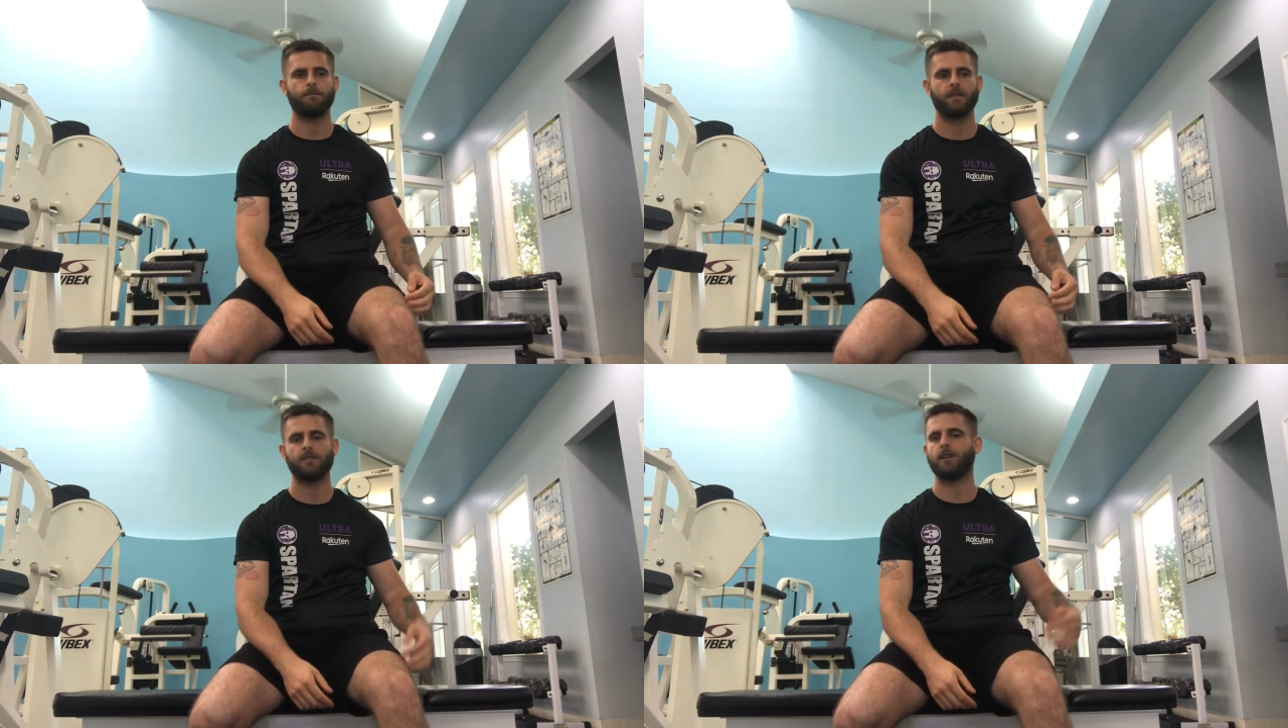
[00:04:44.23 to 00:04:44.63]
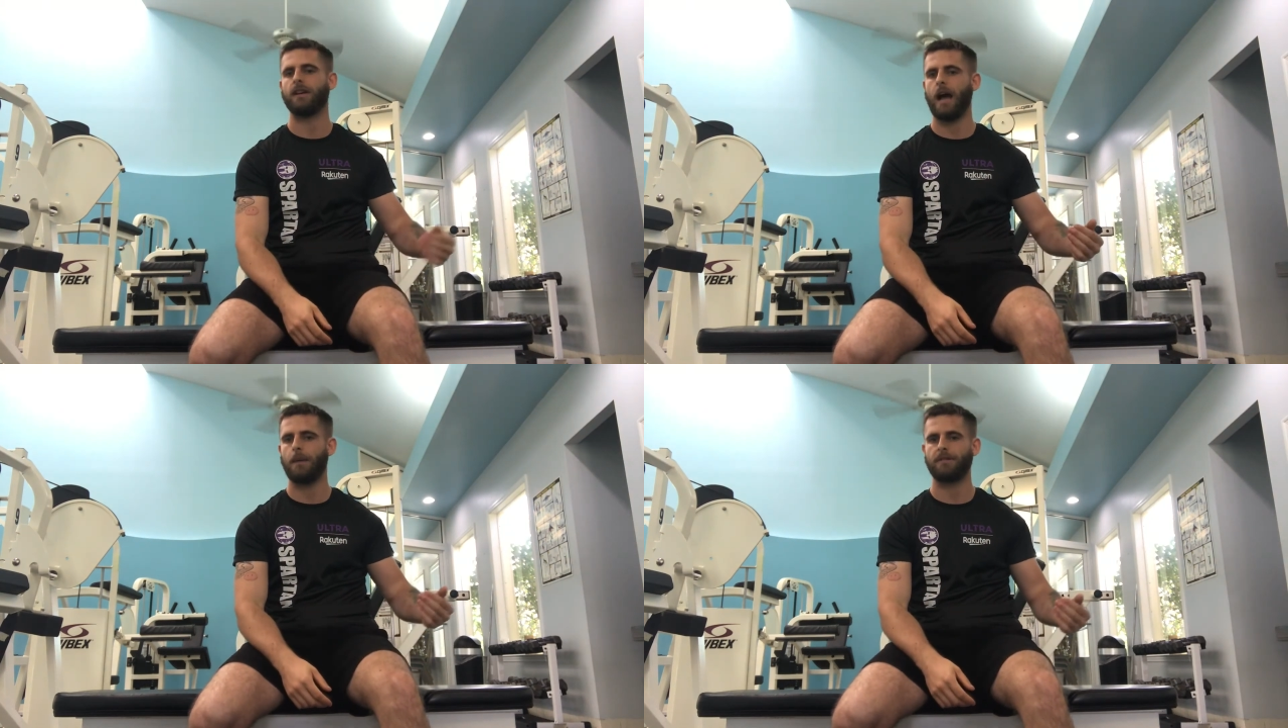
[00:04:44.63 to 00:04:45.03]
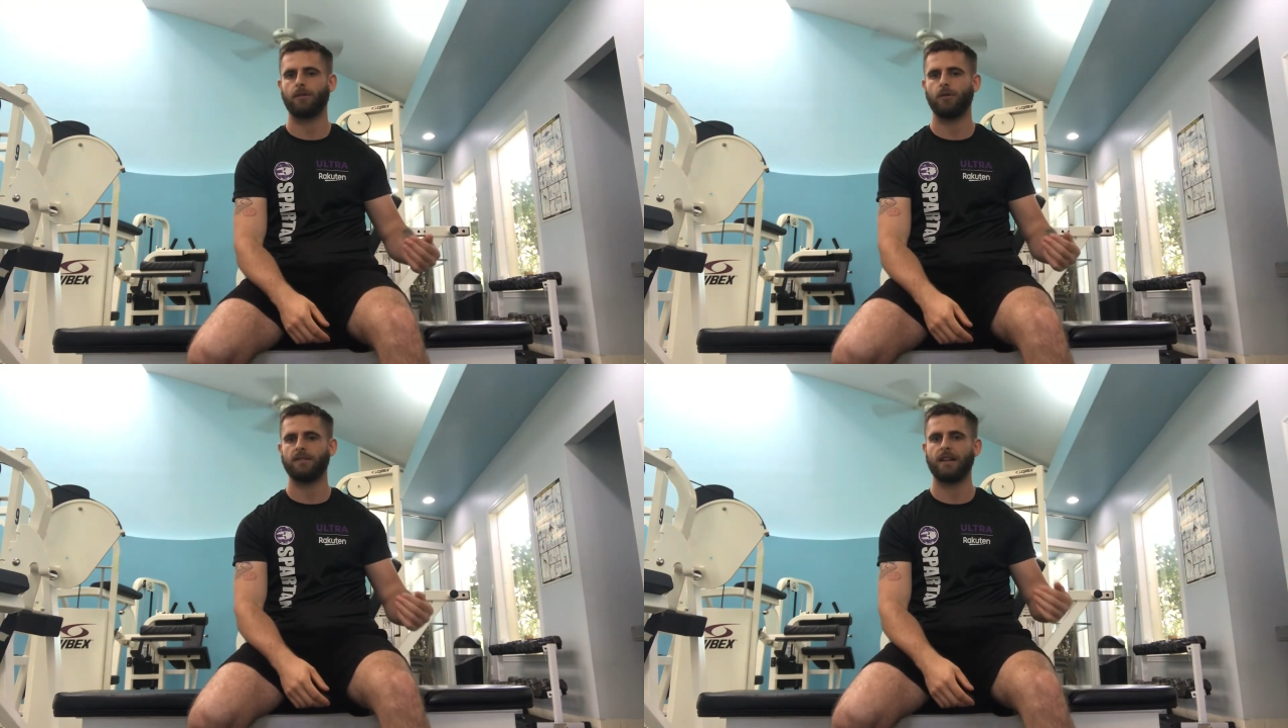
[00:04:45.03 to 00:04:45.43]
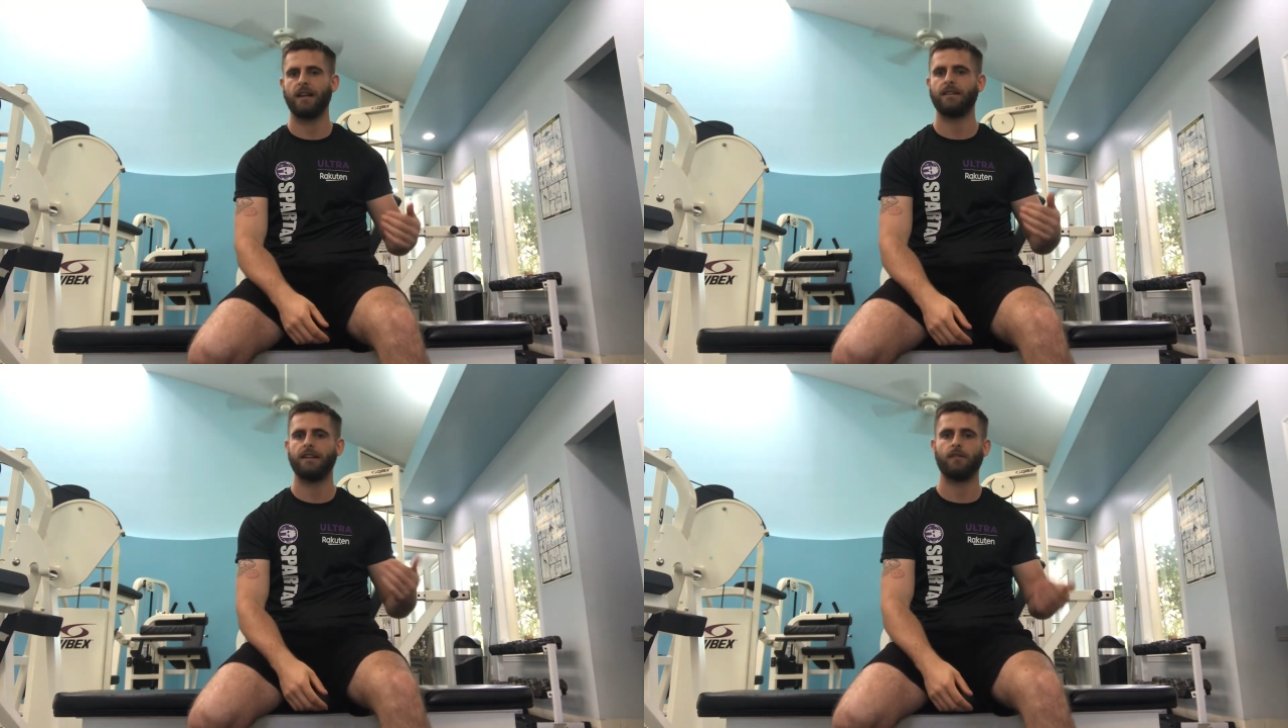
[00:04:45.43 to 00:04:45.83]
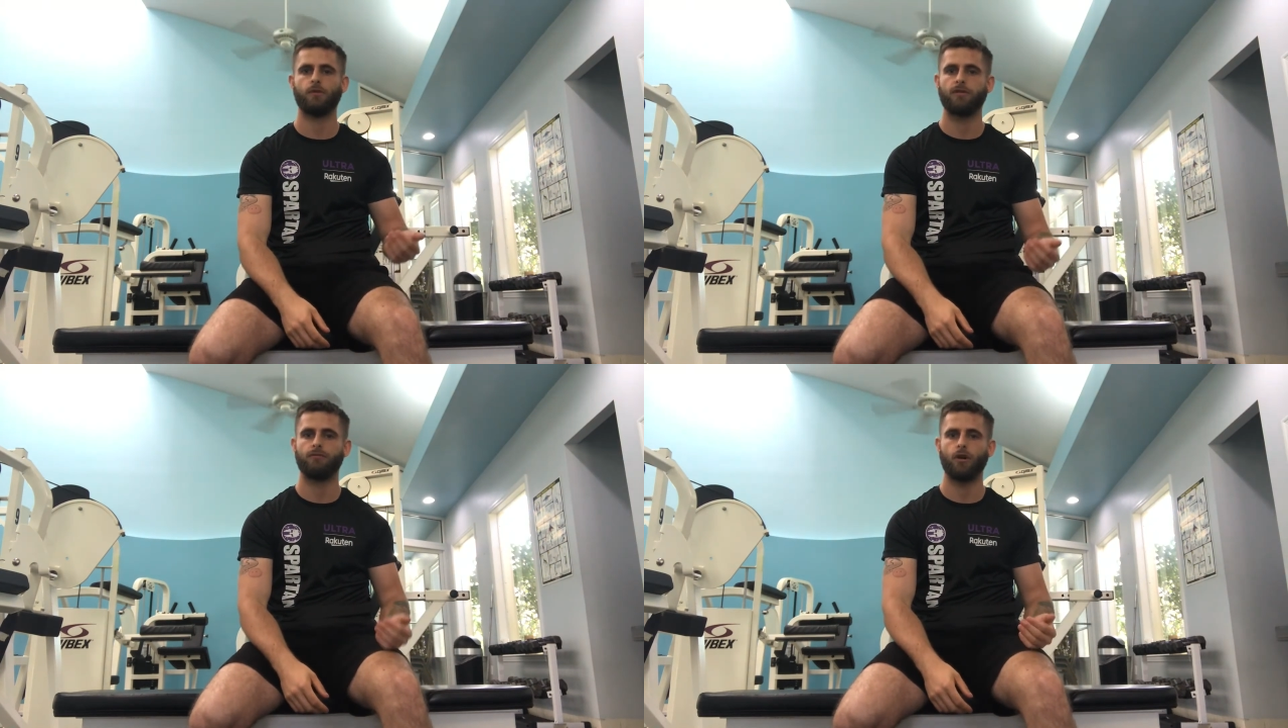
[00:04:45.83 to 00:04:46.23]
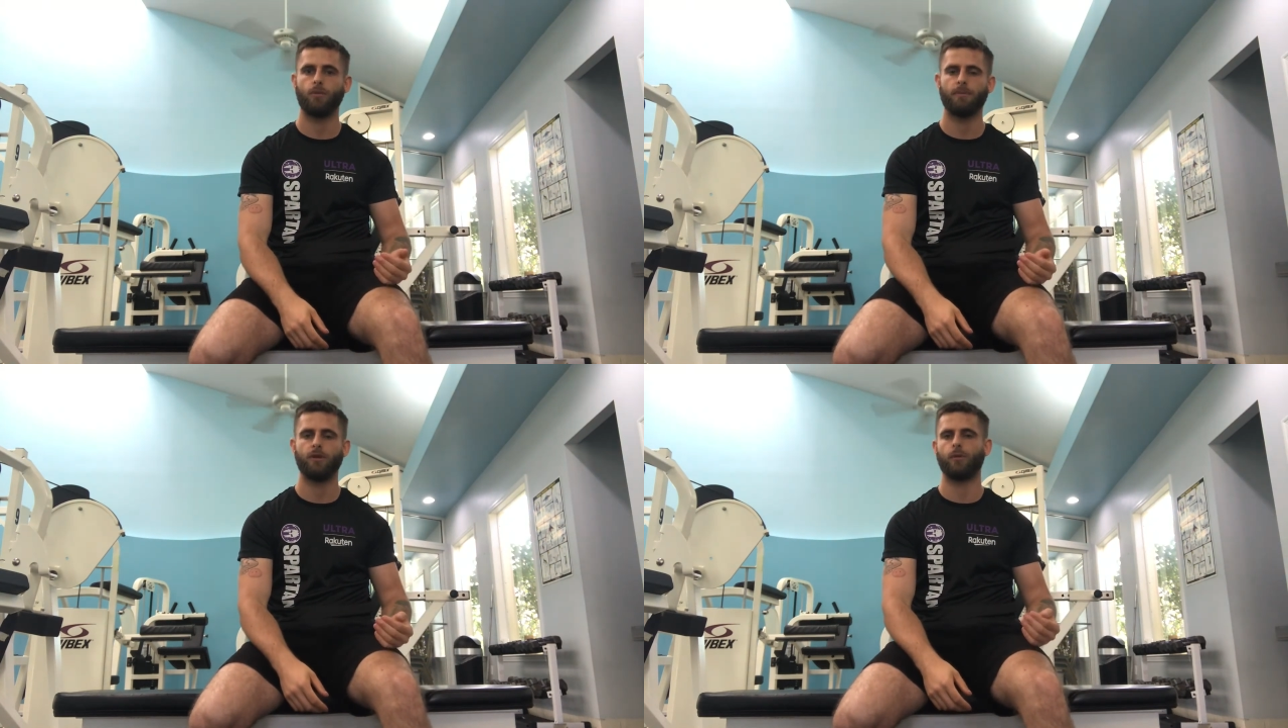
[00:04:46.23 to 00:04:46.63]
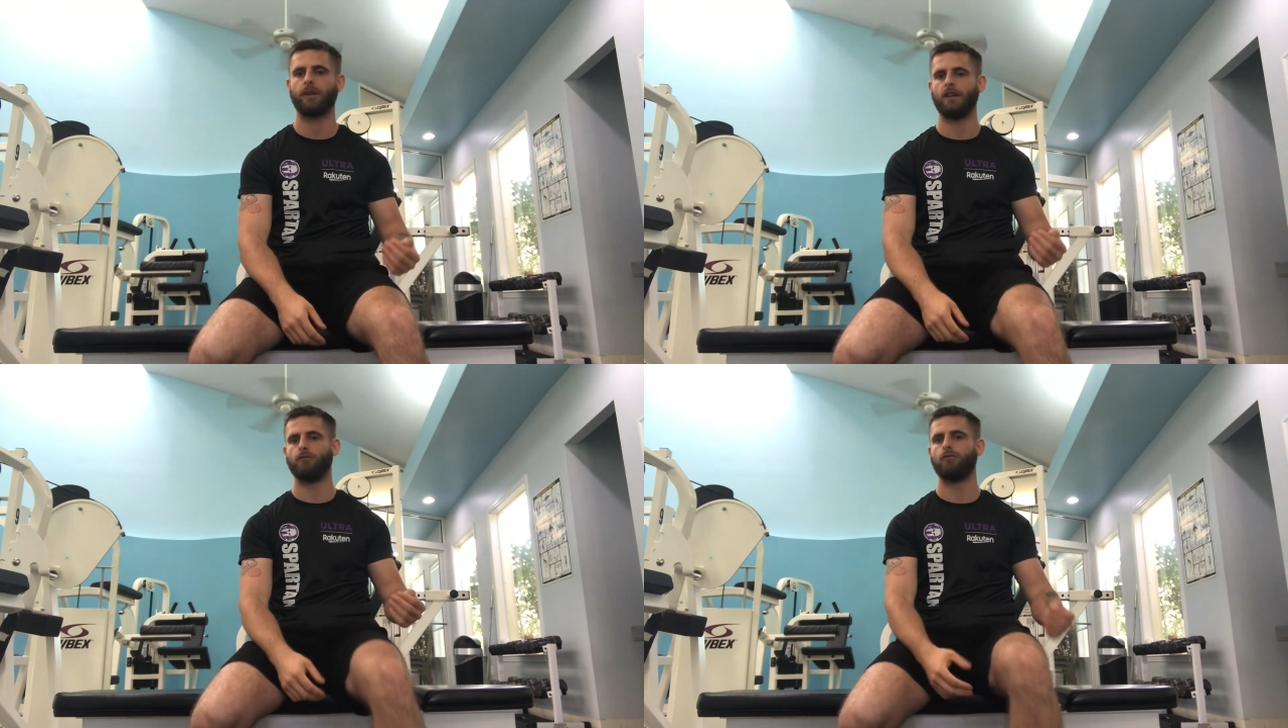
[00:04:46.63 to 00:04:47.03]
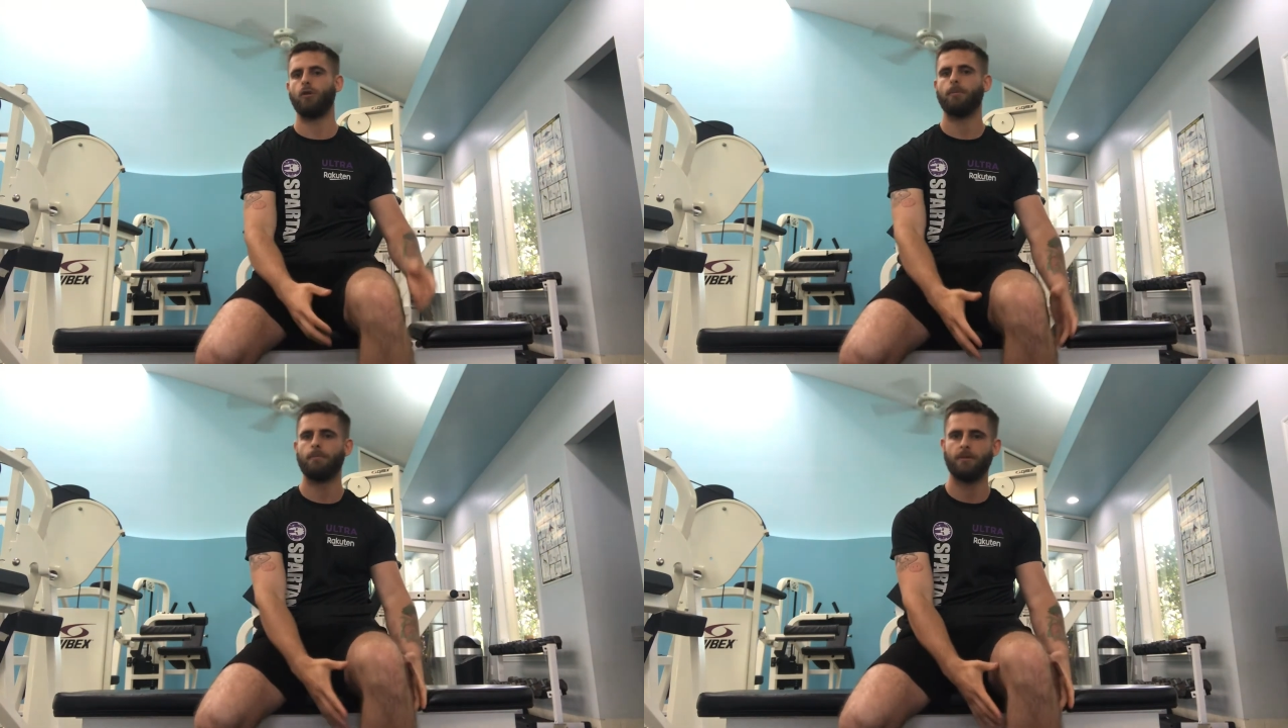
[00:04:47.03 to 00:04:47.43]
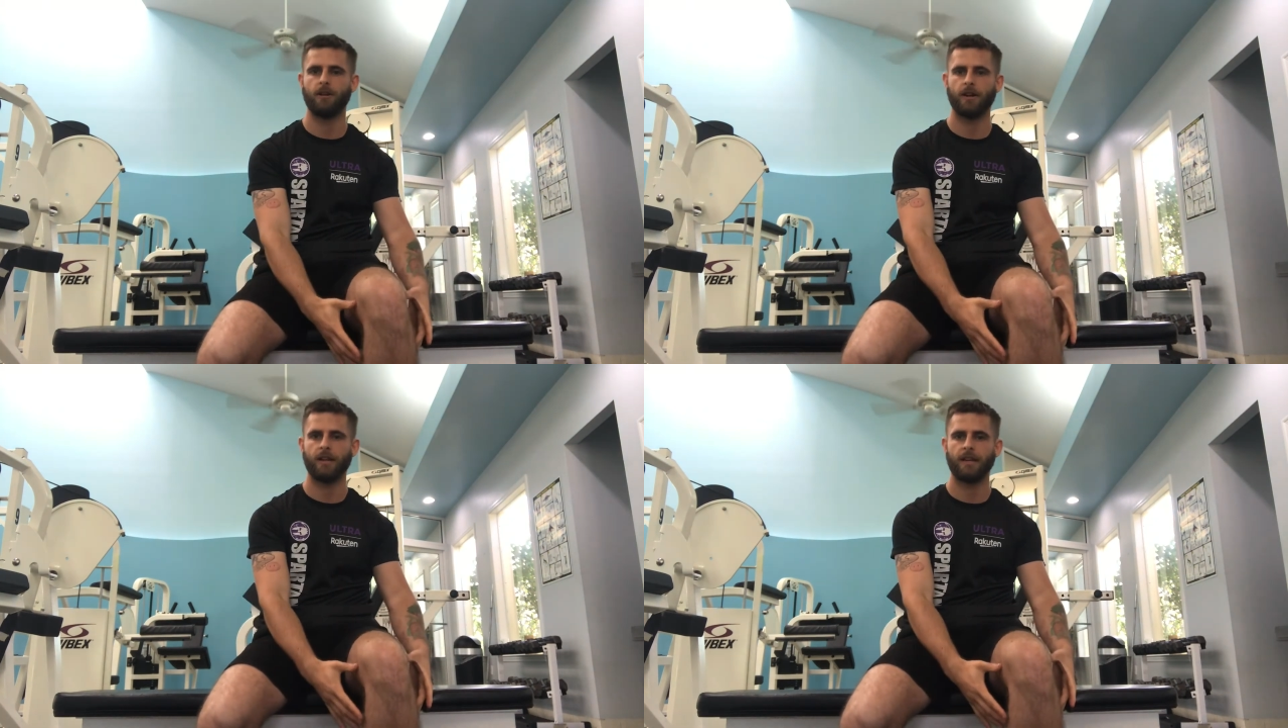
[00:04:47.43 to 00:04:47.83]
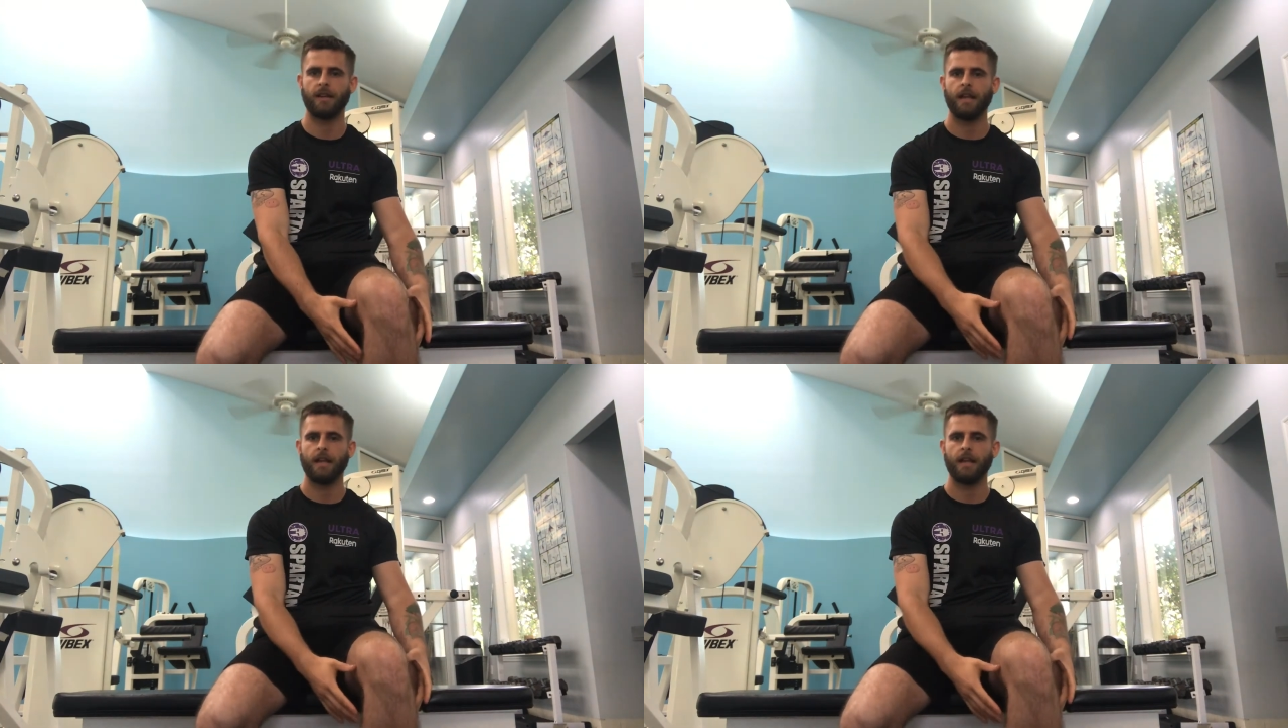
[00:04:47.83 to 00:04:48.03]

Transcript: certain obstacles that deal with rope, you don't get rope burn.